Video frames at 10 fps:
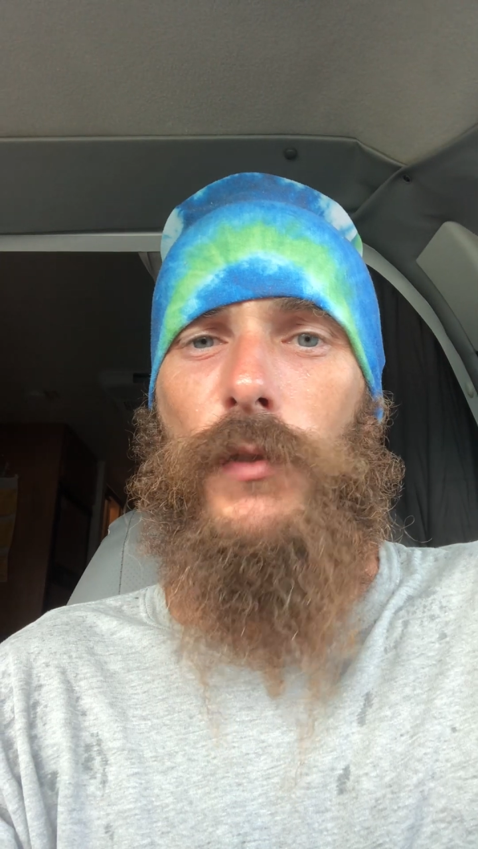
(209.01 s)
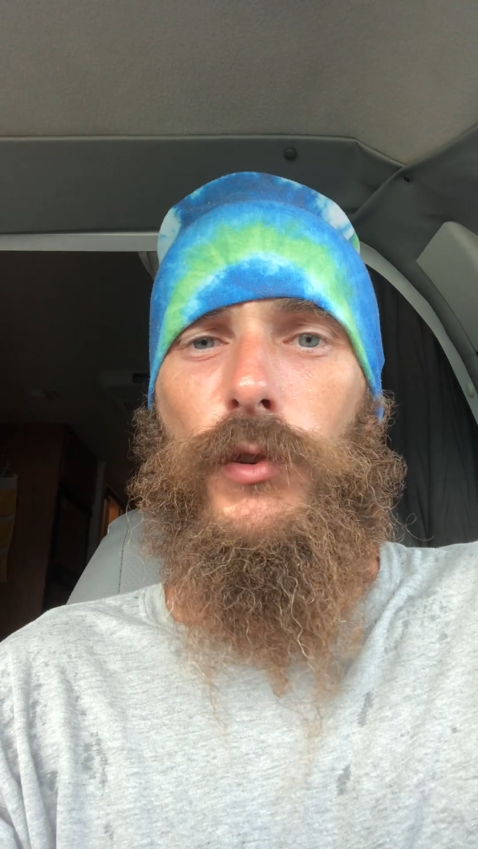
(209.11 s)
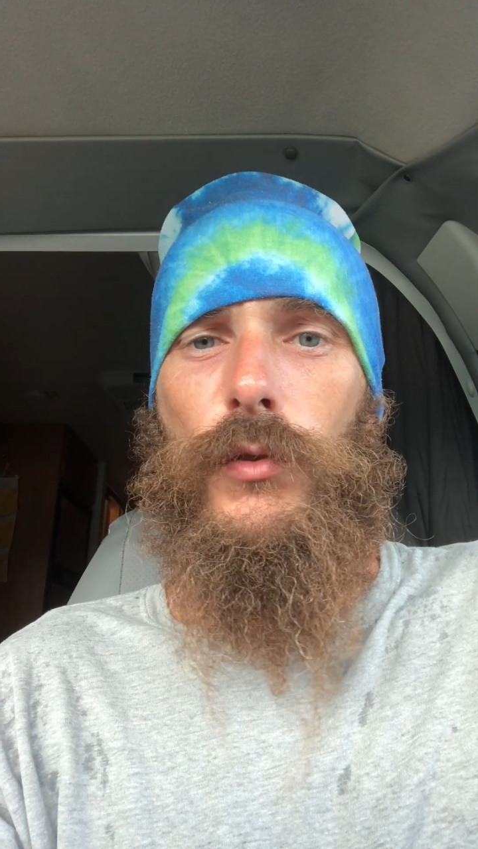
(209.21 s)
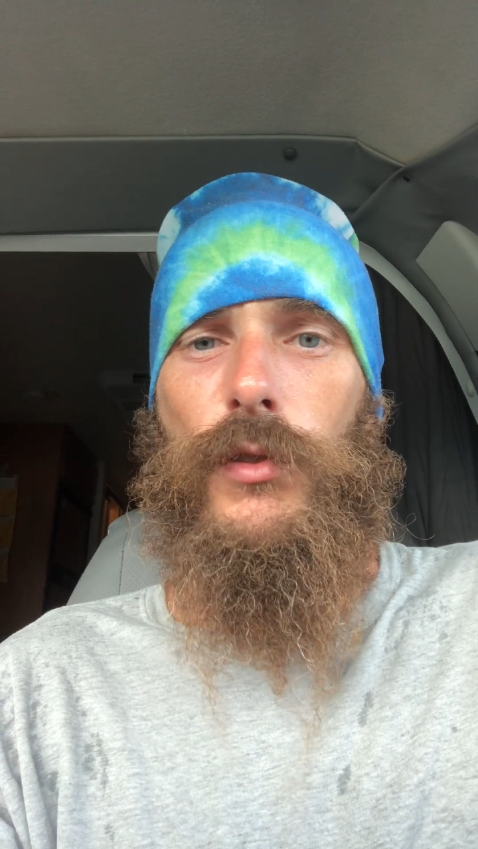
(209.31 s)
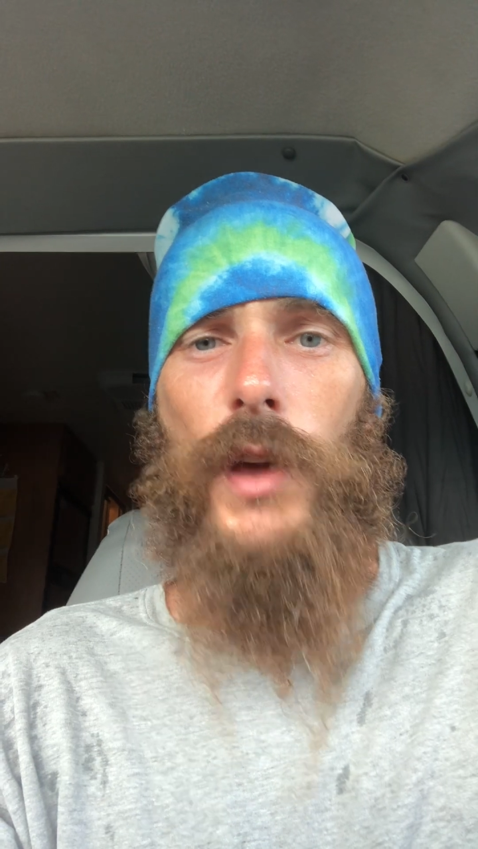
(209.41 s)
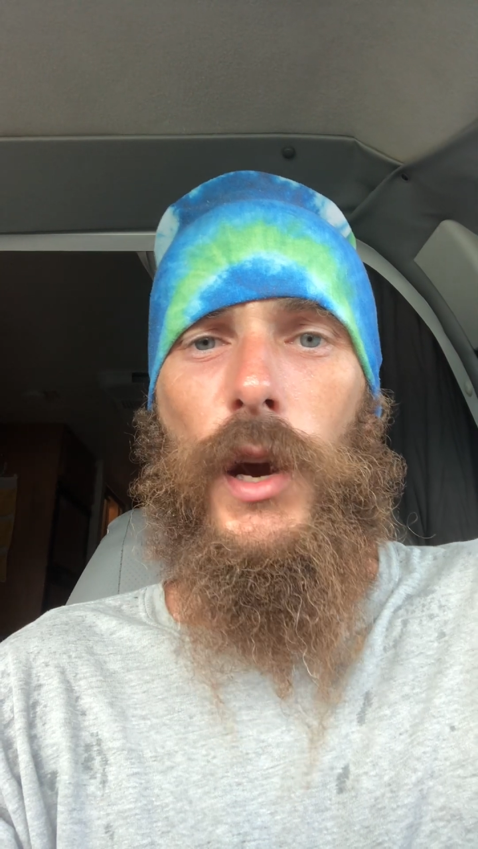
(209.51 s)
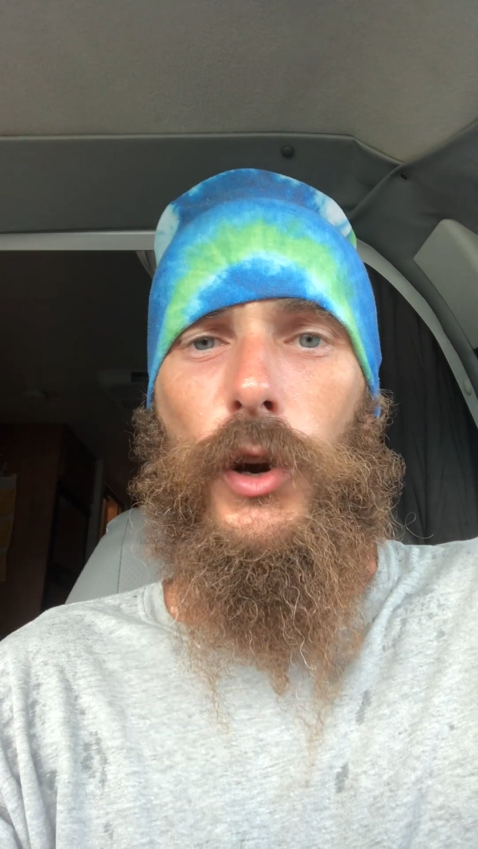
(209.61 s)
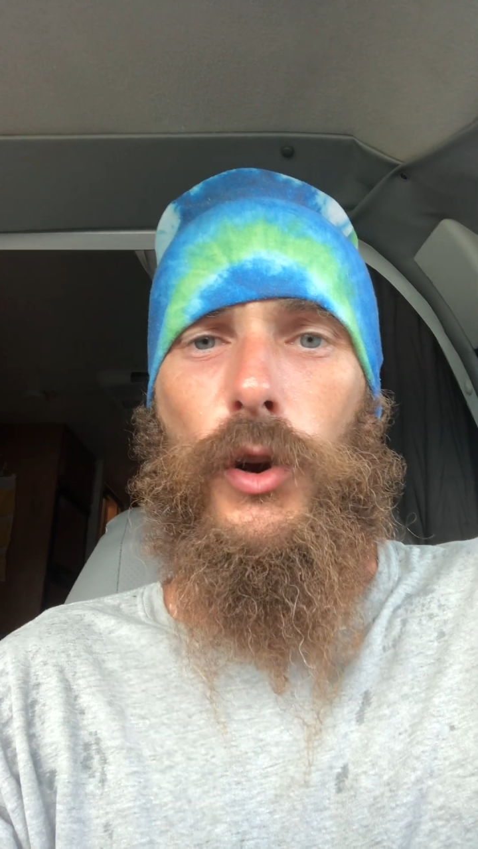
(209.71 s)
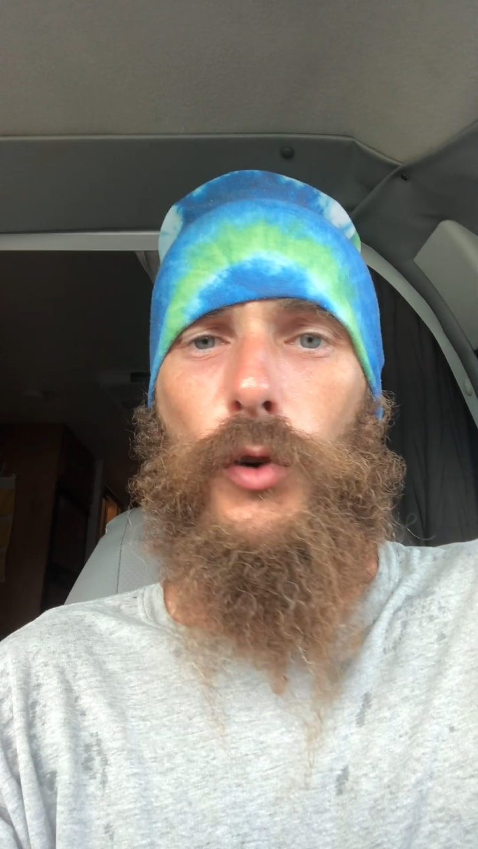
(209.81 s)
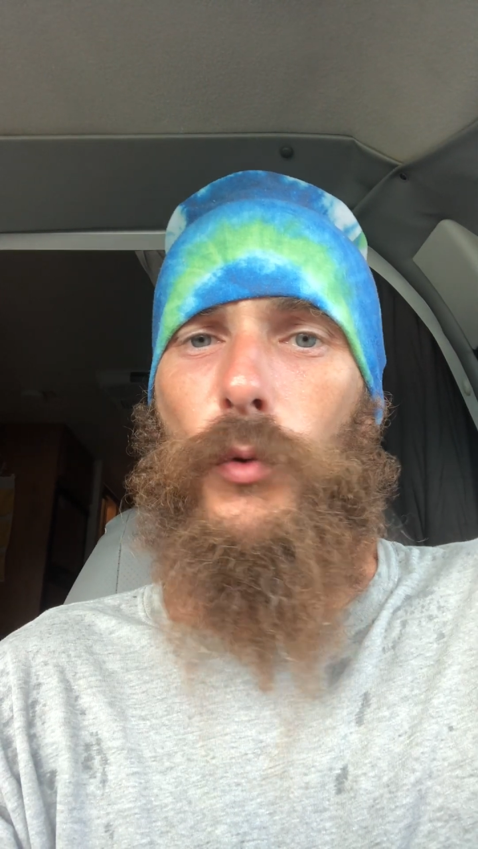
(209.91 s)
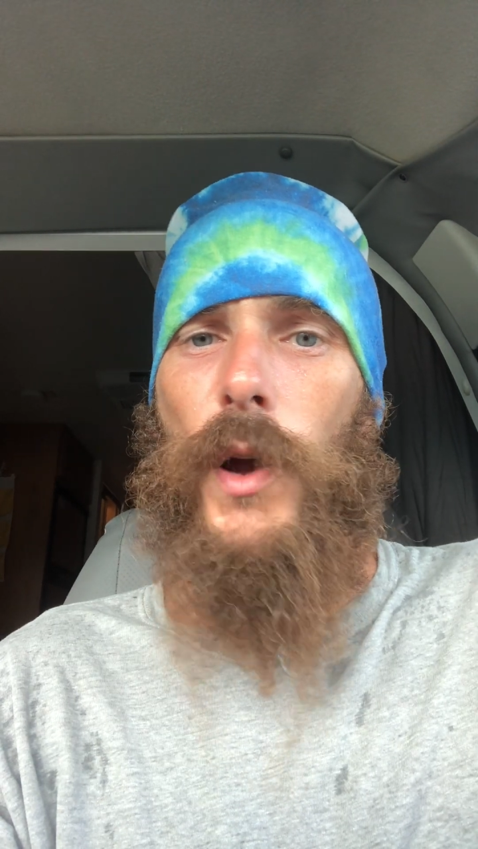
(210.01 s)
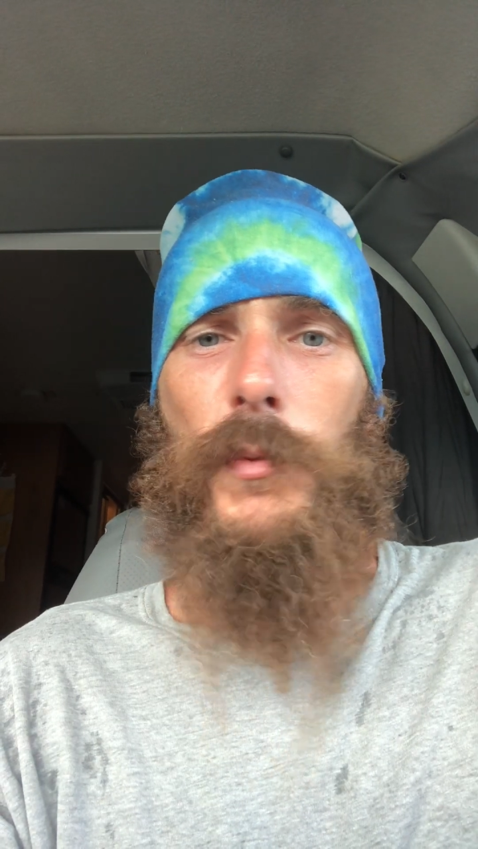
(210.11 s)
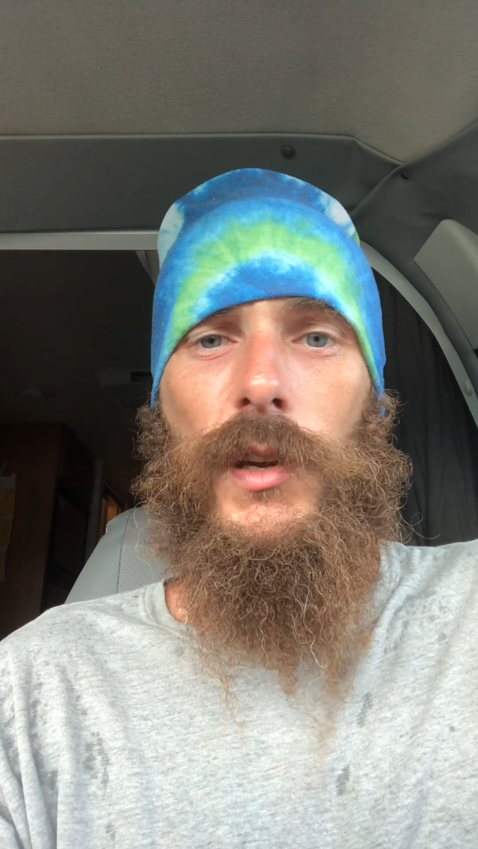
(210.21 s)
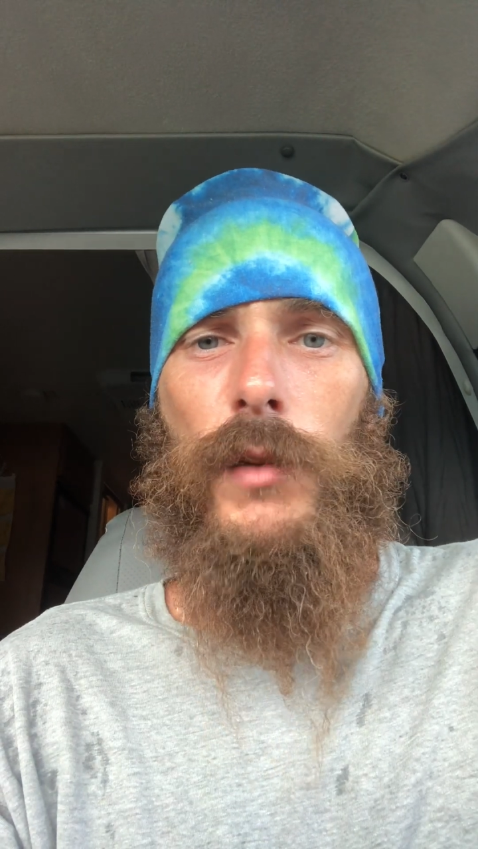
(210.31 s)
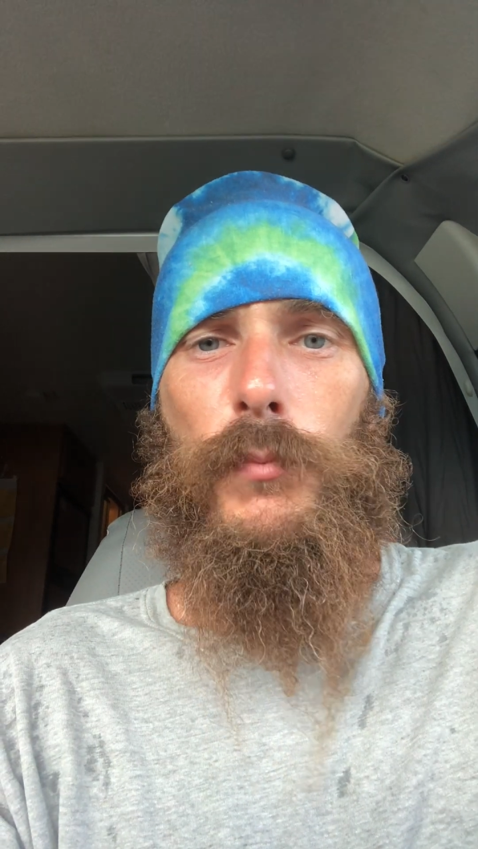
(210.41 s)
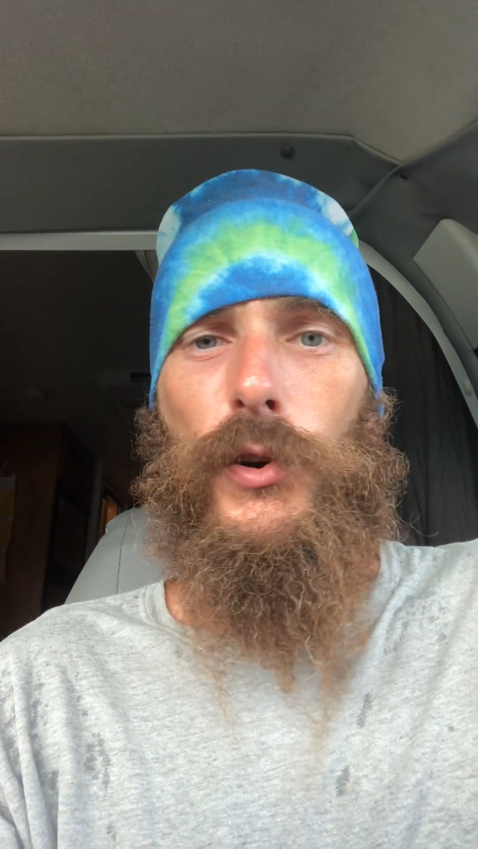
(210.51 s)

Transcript: you their corrupted,